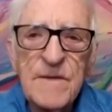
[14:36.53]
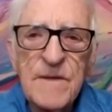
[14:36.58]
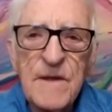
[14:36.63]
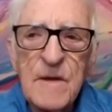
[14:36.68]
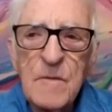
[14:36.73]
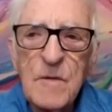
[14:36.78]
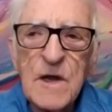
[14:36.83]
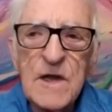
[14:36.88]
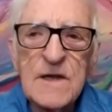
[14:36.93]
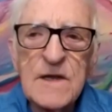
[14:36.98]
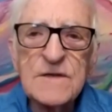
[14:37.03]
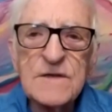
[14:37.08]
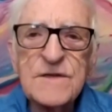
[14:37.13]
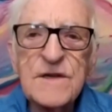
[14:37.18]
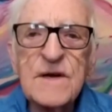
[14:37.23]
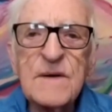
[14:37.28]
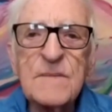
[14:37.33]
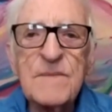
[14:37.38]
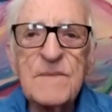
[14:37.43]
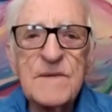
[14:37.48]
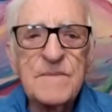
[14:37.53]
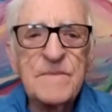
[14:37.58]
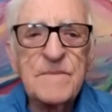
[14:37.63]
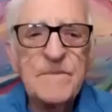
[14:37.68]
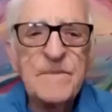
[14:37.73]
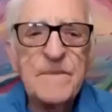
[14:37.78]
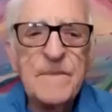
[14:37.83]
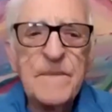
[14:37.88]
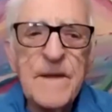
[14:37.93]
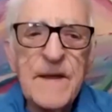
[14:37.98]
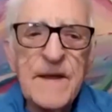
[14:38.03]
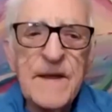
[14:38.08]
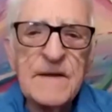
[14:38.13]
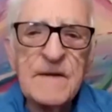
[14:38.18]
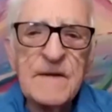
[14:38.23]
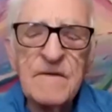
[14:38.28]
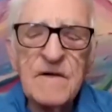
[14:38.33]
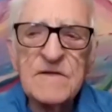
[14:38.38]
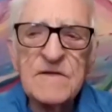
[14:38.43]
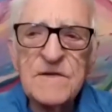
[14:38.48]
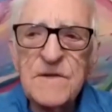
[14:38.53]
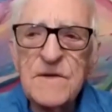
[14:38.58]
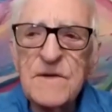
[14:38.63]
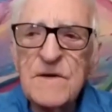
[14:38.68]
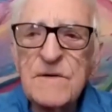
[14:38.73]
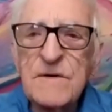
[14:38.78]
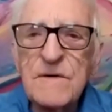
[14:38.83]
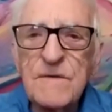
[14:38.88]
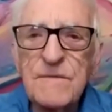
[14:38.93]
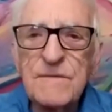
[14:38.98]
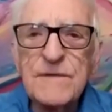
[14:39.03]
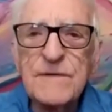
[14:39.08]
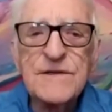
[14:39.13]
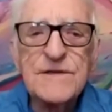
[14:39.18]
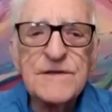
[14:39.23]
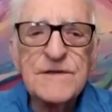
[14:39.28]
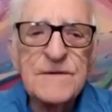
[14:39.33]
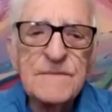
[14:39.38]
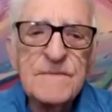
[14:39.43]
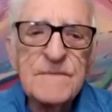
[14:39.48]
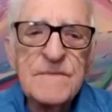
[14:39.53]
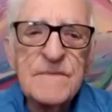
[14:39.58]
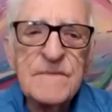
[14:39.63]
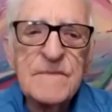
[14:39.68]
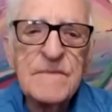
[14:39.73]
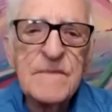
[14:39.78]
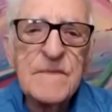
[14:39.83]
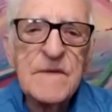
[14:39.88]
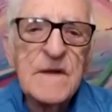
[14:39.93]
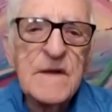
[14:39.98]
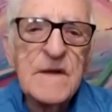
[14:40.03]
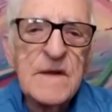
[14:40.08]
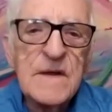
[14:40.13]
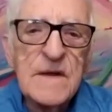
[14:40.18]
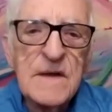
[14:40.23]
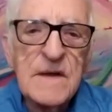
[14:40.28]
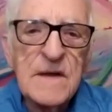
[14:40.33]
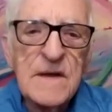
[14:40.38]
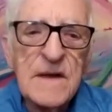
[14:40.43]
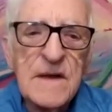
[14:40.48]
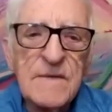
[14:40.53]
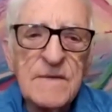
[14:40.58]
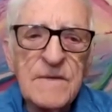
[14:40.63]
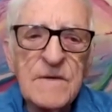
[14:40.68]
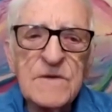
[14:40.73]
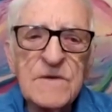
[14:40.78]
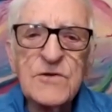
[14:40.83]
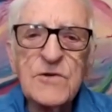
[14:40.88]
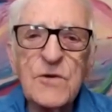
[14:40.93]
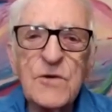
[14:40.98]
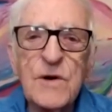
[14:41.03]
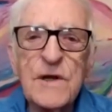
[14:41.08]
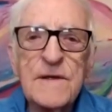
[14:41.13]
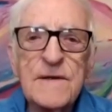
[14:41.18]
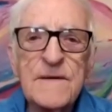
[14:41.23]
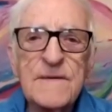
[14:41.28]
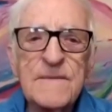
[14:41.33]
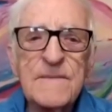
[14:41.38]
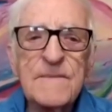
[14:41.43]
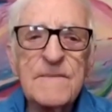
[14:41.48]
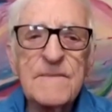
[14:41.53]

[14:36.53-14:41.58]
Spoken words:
May they wake us up and give us their courage and their joy.